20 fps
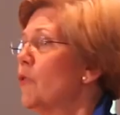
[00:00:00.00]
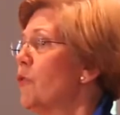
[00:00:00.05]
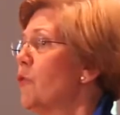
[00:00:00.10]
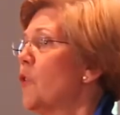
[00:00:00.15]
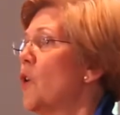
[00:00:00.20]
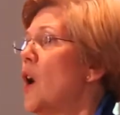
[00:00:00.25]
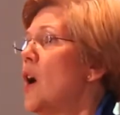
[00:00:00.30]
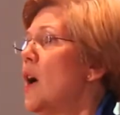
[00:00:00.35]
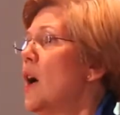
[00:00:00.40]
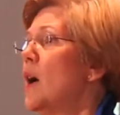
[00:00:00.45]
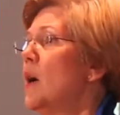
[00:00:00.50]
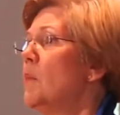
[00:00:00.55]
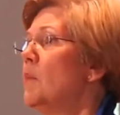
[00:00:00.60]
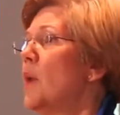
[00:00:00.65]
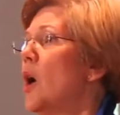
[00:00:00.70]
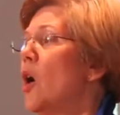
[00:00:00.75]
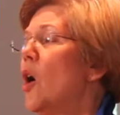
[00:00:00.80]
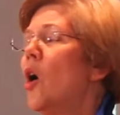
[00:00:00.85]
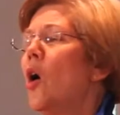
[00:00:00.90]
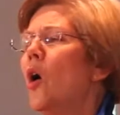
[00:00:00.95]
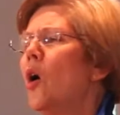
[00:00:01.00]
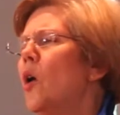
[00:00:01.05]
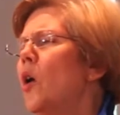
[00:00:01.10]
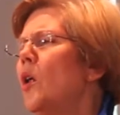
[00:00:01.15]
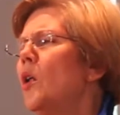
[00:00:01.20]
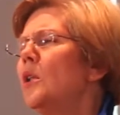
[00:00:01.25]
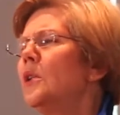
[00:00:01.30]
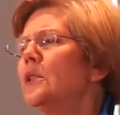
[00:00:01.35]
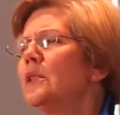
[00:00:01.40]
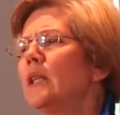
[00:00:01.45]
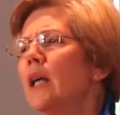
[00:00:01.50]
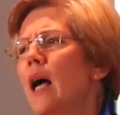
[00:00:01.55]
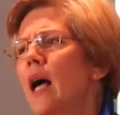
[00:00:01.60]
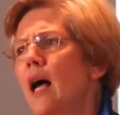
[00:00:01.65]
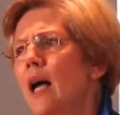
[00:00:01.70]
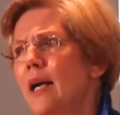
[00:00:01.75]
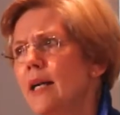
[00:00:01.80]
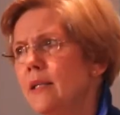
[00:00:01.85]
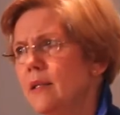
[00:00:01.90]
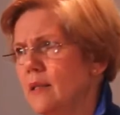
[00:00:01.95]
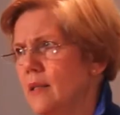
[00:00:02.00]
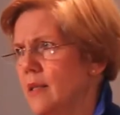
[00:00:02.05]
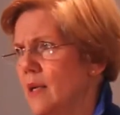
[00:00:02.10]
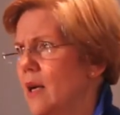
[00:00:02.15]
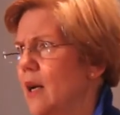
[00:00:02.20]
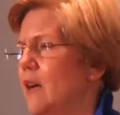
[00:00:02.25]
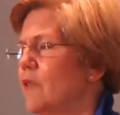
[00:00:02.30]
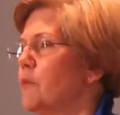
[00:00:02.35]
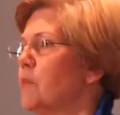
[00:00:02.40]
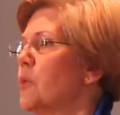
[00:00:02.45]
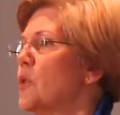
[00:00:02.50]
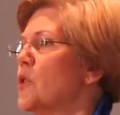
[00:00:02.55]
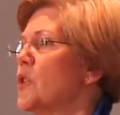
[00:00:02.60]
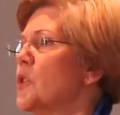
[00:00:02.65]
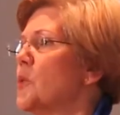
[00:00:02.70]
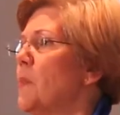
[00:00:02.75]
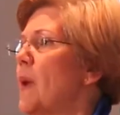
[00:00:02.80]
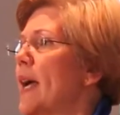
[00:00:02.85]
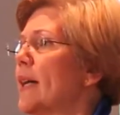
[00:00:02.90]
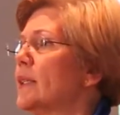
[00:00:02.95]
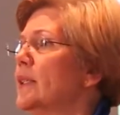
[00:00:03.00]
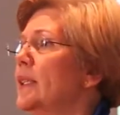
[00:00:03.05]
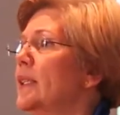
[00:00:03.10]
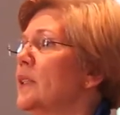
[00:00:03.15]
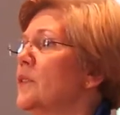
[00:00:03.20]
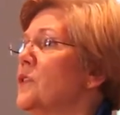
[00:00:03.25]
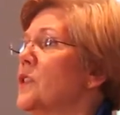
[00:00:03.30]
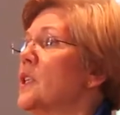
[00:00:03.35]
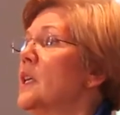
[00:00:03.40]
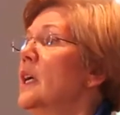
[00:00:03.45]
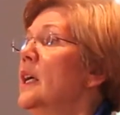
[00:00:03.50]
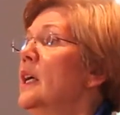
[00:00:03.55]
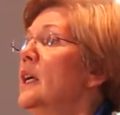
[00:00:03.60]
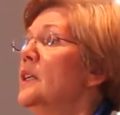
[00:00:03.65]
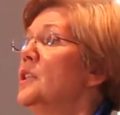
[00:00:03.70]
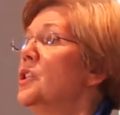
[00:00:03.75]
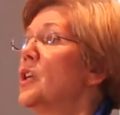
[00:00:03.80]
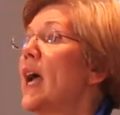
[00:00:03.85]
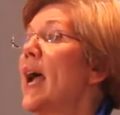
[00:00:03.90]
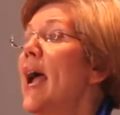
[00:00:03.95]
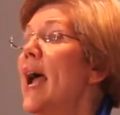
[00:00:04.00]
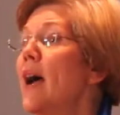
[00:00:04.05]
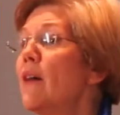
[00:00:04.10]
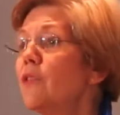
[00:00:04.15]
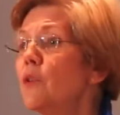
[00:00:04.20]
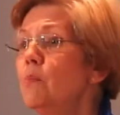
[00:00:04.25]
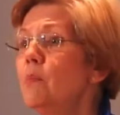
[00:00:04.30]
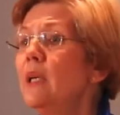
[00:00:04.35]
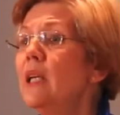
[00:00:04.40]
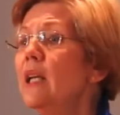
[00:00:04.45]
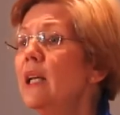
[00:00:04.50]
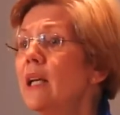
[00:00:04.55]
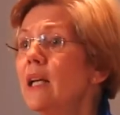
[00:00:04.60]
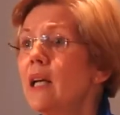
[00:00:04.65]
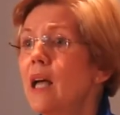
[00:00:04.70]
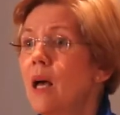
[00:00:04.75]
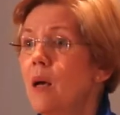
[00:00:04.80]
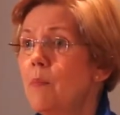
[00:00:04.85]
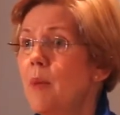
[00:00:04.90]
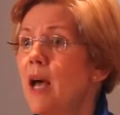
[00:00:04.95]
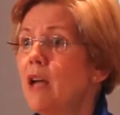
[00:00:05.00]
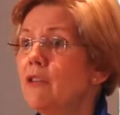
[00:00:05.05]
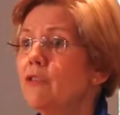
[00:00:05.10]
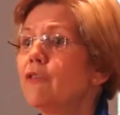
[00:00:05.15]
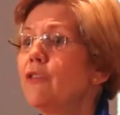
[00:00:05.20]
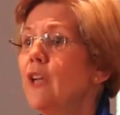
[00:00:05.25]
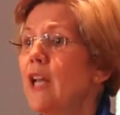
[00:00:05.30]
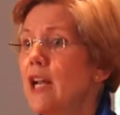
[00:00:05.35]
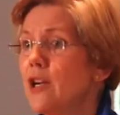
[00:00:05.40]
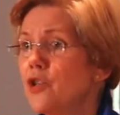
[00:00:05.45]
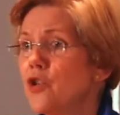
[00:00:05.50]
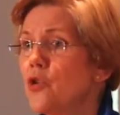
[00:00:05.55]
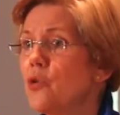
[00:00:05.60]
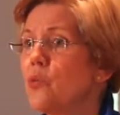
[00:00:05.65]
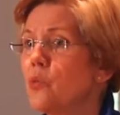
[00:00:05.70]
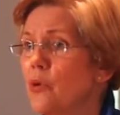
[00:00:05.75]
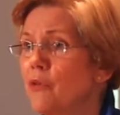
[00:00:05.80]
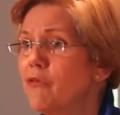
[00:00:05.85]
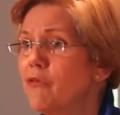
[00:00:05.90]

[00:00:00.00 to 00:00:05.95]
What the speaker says: from all kinds of perspectives to have a meeting about financial